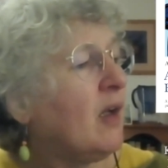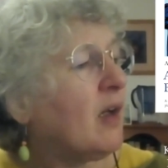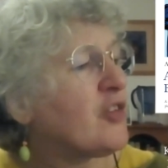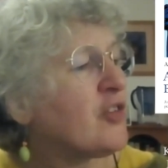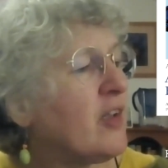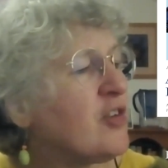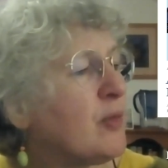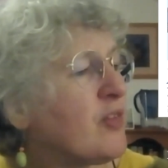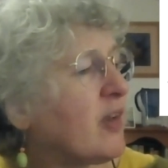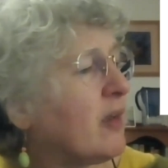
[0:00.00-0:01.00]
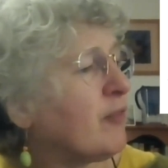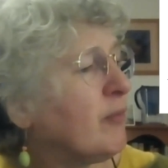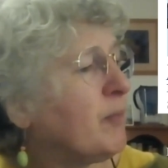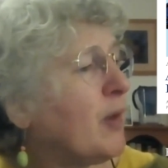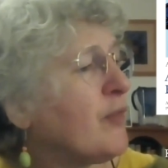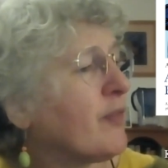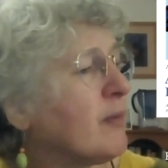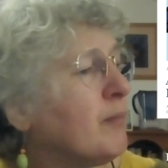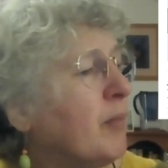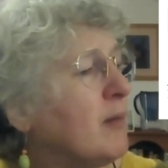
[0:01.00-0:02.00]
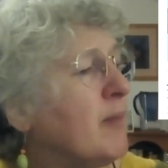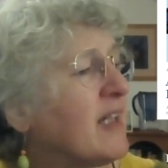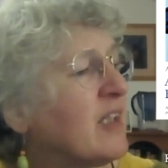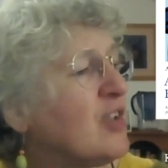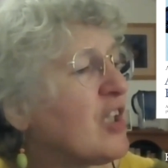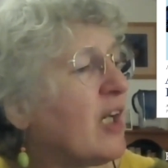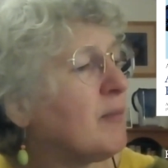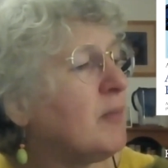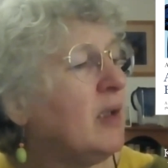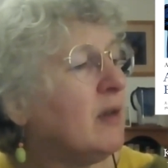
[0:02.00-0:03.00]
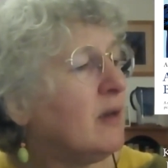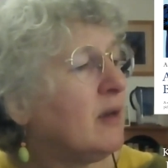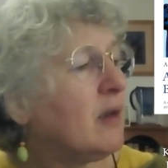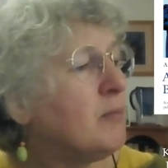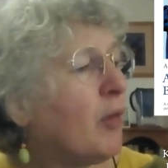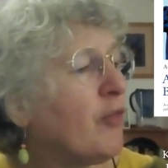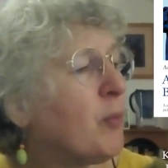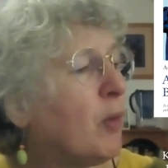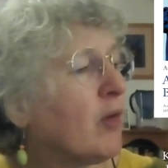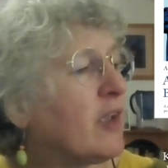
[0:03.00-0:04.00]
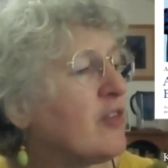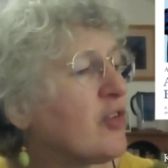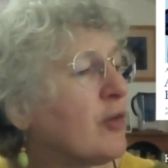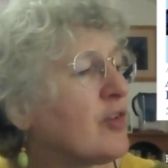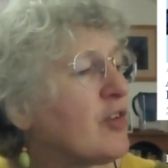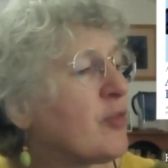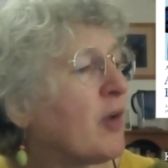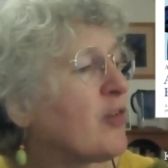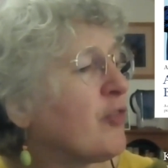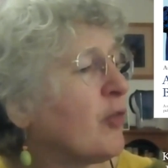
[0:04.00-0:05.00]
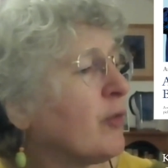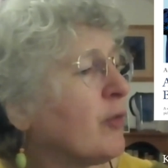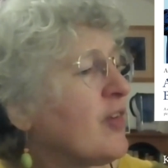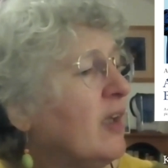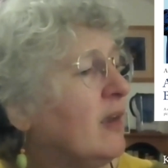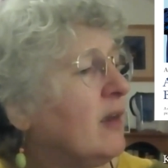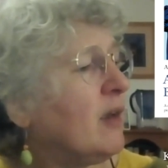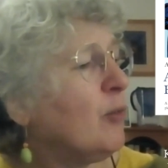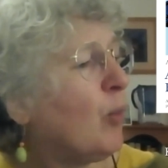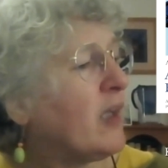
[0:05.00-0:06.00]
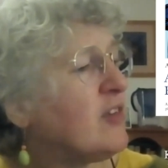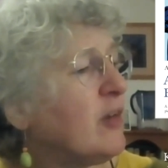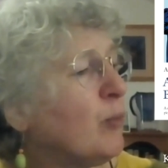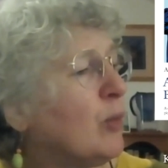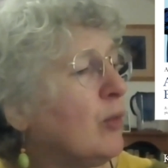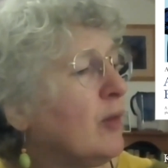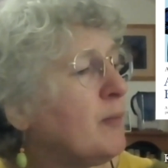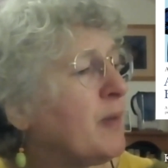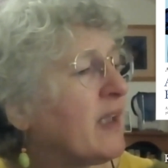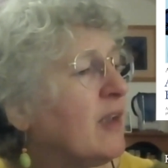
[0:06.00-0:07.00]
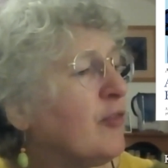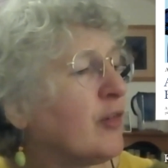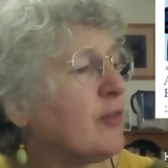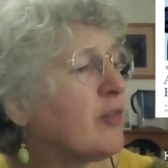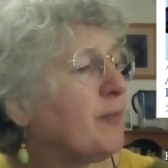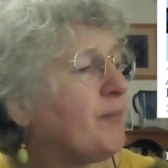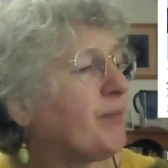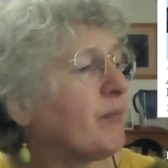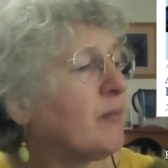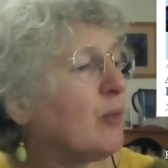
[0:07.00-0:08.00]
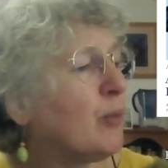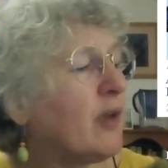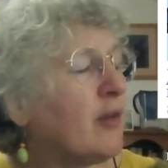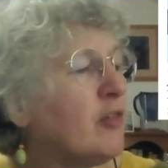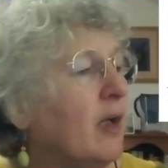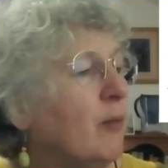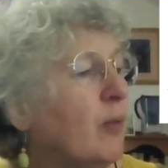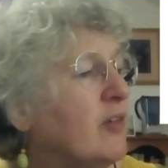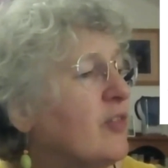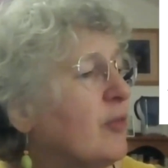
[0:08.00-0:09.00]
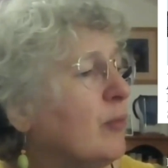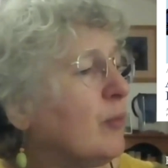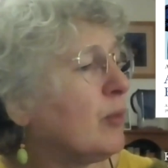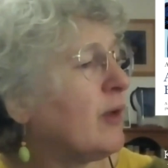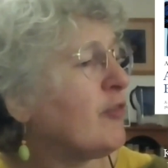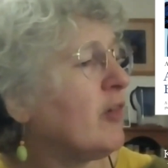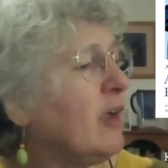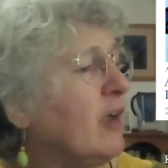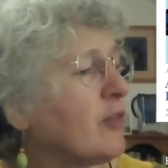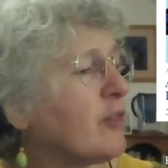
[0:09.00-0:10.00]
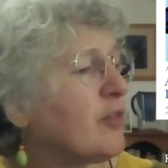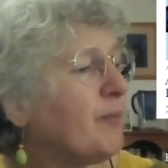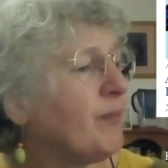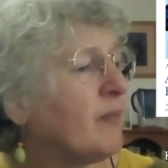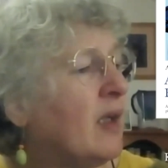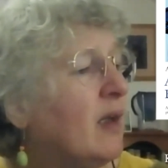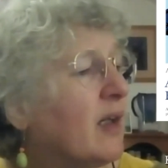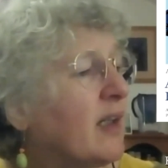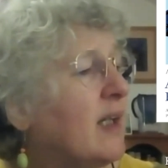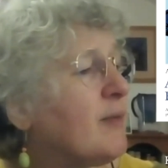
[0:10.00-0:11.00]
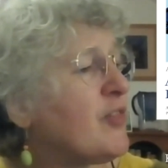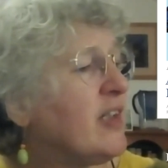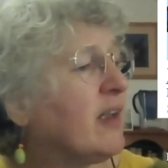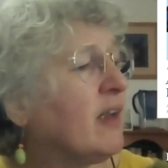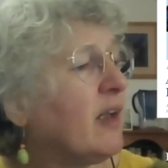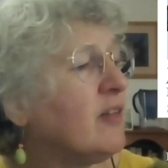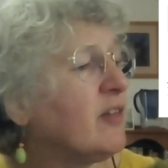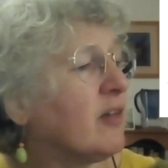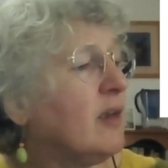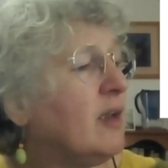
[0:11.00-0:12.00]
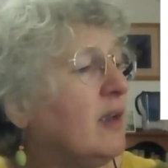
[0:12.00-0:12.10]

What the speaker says: I tried to escape from both of them by making jam and mothballing George's +4s and winding wool and picking fruit. But wherever I went, wherever I looked, I kept seeing London.